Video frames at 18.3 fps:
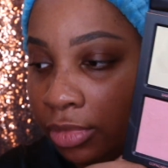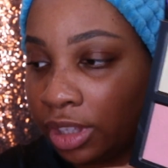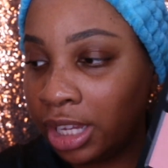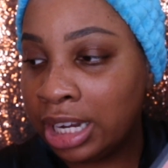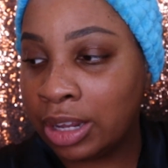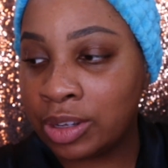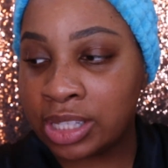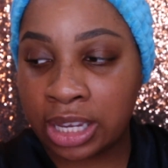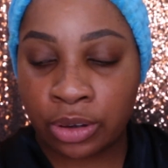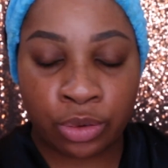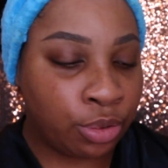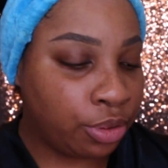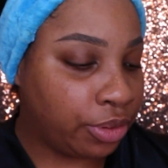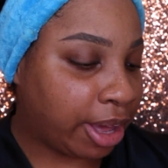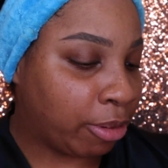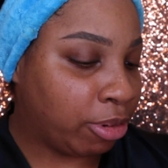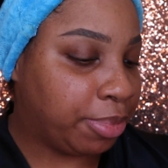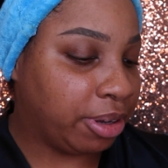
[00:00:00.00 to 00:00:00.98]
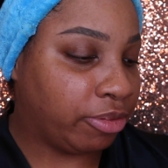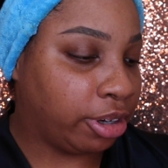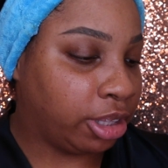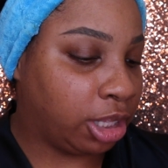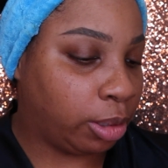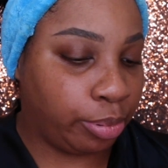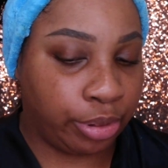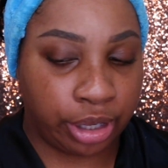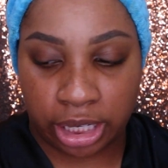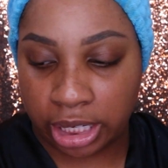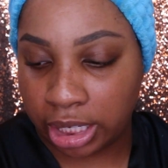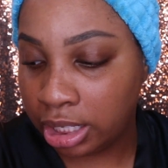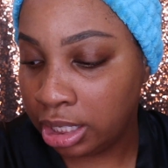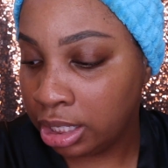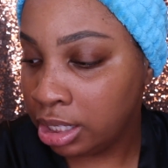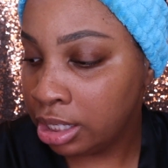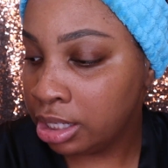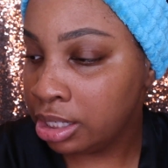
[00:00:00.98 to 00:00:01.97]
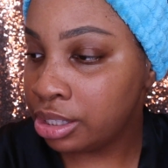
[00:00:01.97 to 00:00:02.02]
And I was like, ooh, that would be really pretty
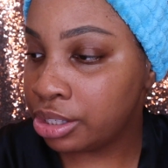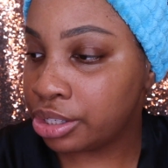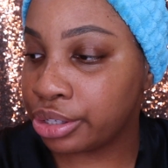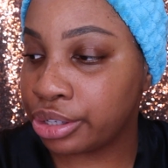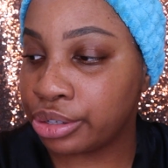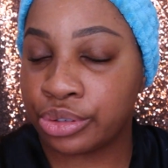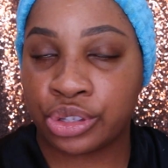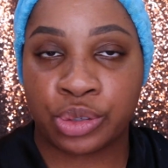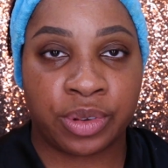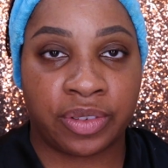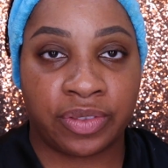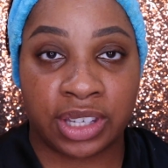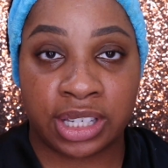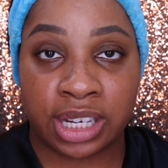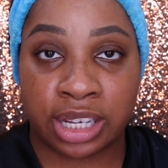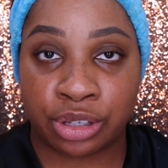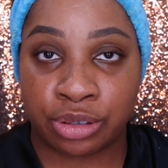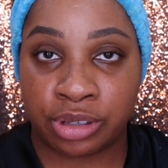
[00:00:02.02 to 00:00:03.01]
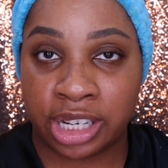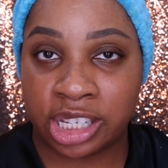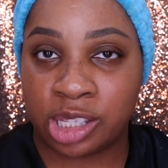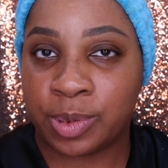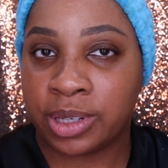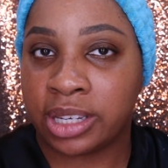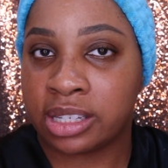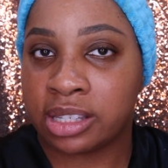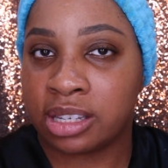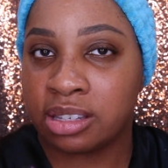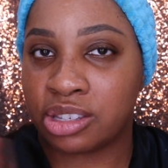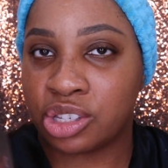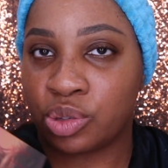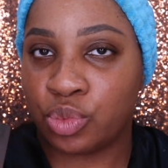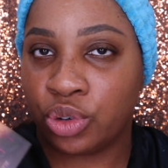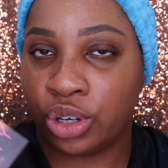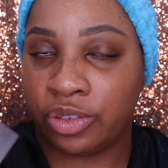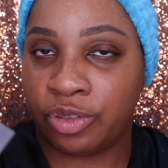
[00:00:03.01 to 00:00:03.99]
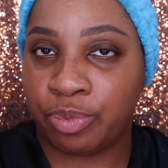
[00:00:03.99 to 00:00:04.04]
to use with the Desert Dusk, because this is
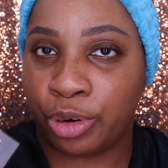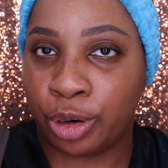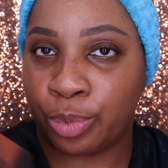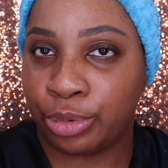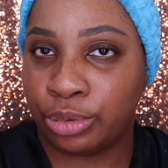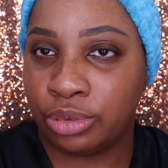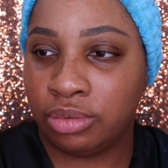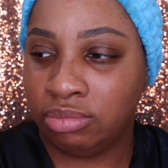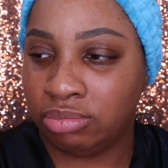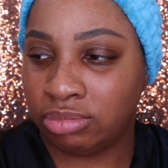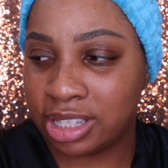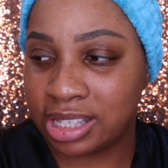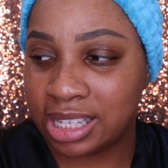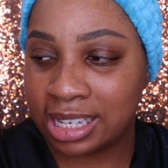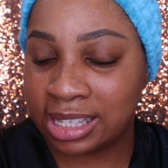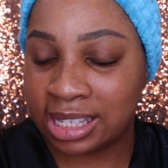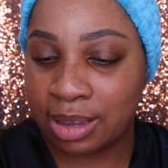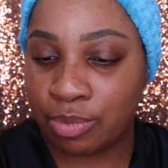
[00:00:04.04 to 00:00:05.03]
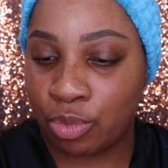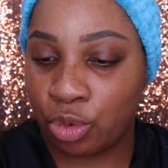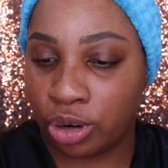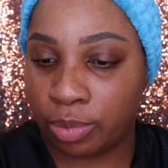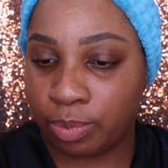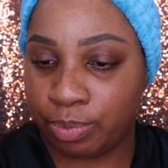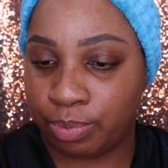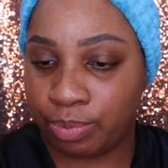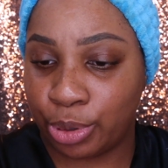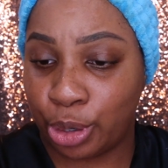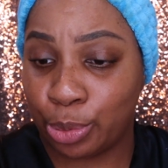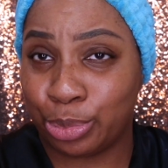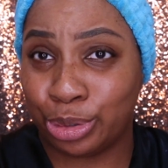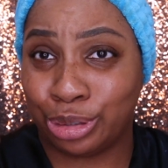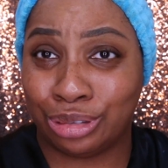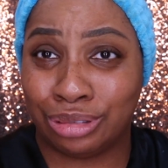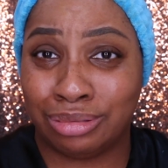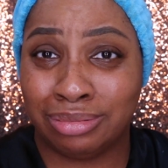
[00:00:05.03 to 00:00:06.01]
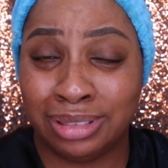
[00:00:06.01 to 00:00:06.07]
more of purple. This has a more
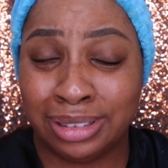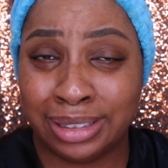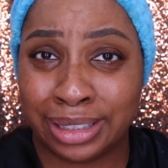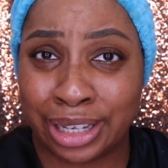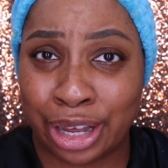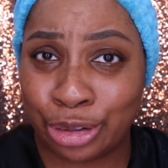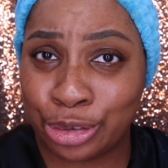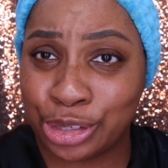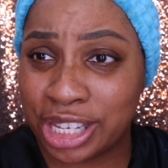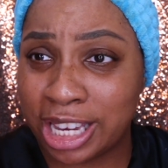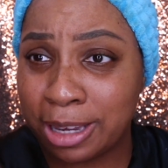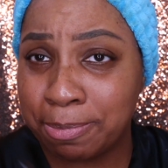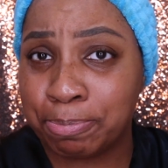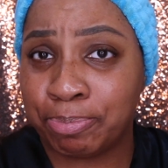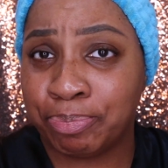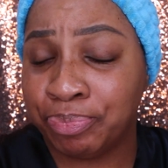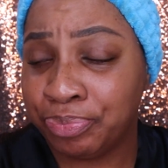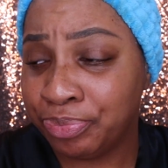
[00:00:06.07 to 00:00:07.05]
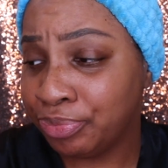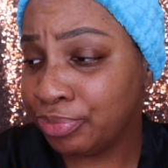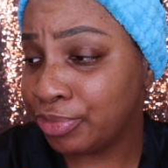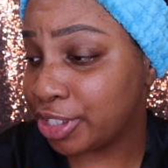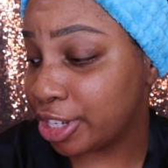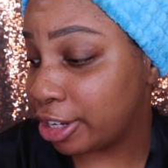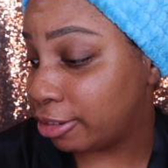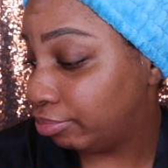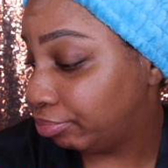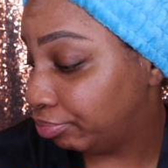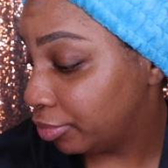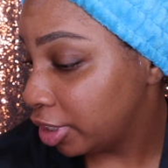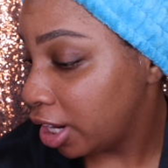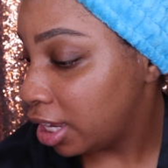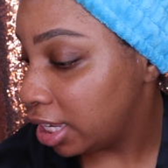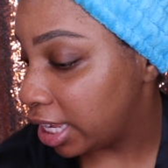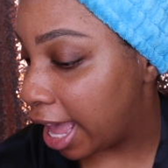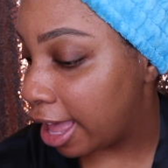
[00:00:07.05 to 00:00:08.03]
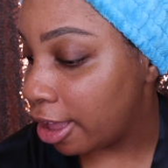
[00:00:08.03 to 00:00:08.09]
purple color scheme. So
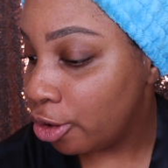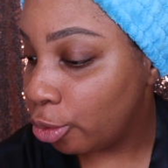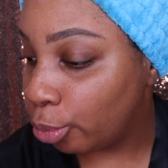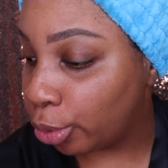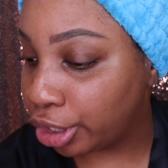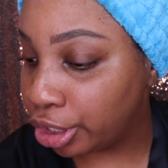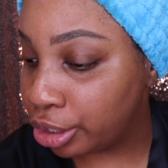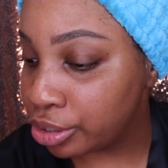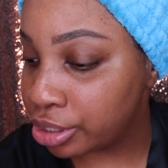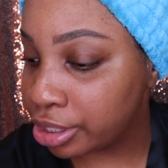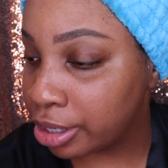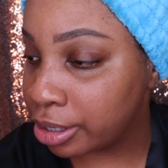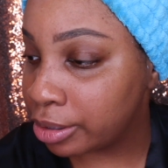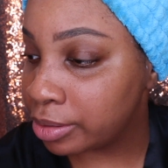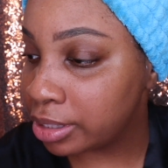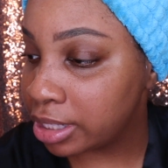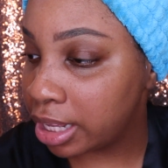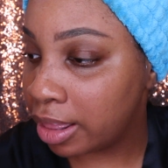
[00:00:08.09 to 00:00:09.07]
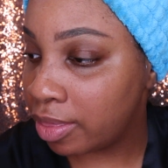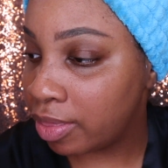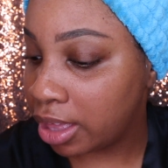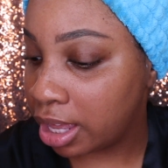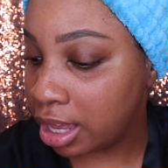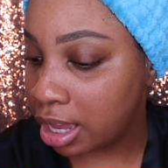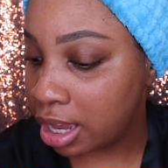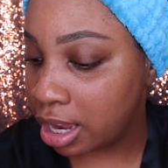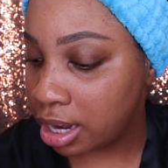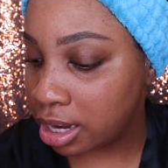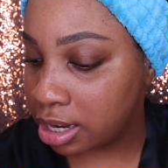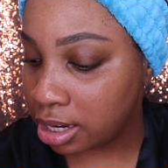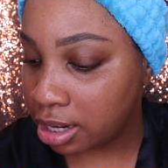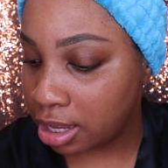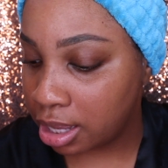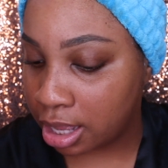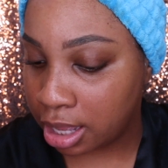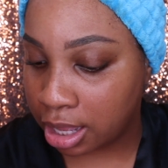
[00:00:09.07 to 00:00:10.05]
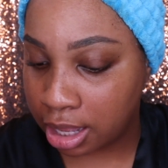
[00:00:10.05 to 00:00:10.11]
yeah, we're gonna use those, and then
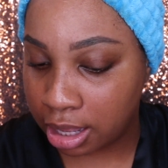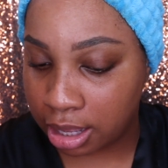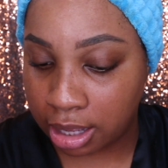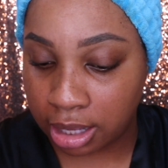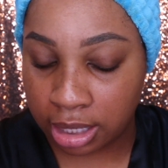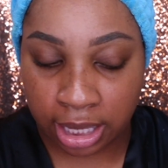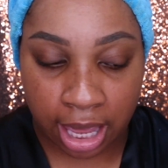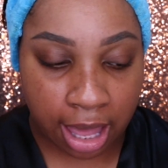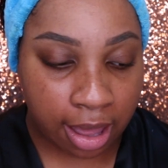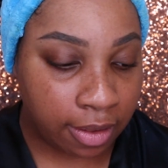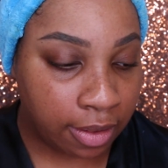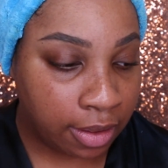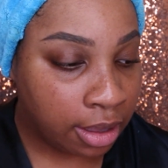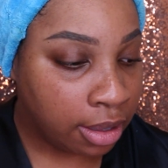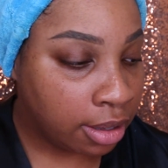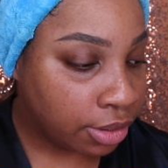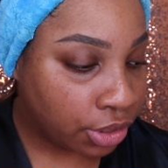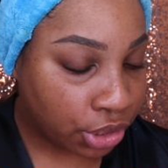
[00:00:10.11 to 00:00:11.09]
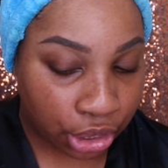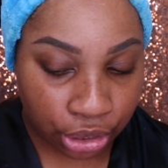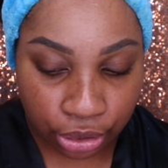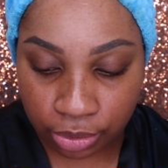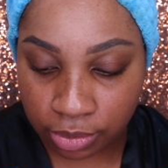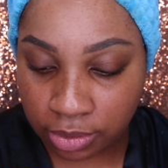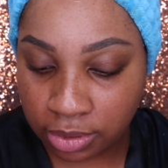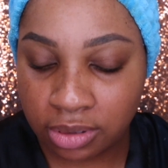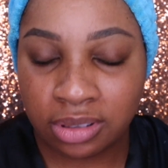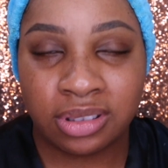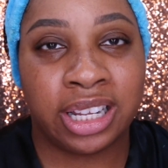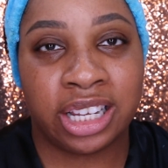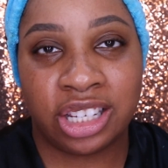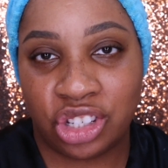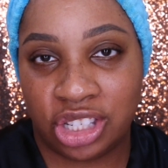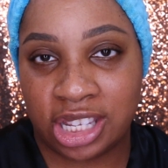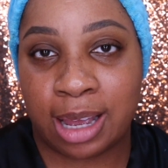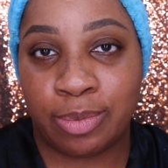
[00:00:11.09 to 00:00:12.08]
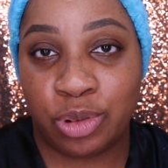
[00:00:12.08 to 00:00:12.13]
yeah. So
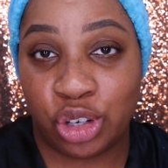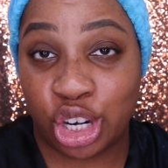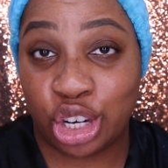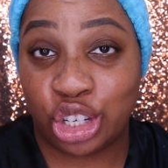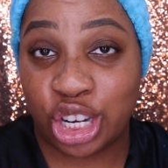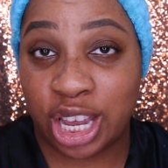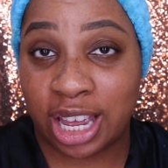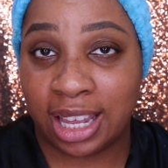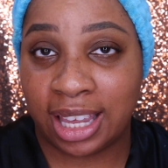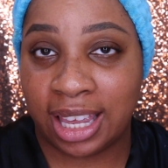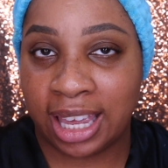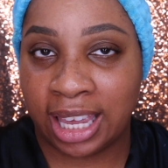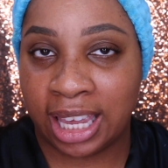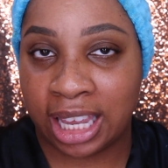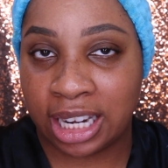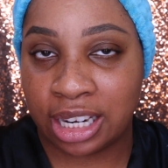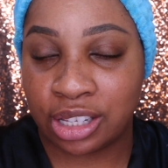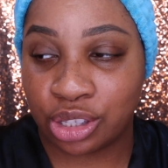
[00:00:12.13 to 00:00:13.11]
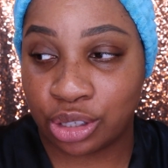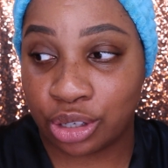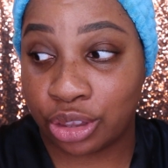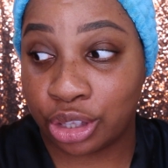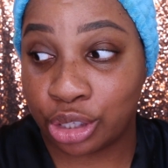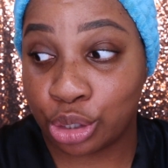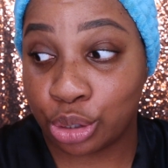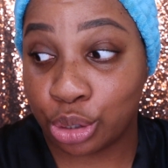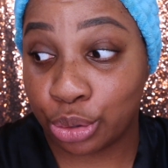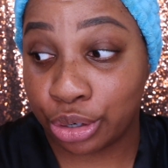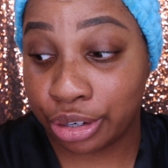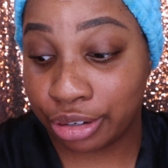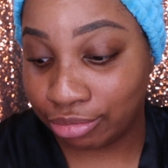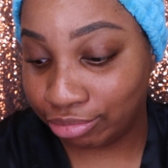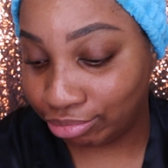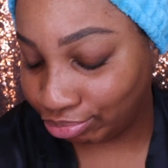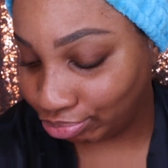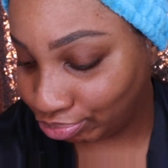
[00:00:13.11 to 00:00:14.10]
let's stop chit-chatting and get into the tutorial.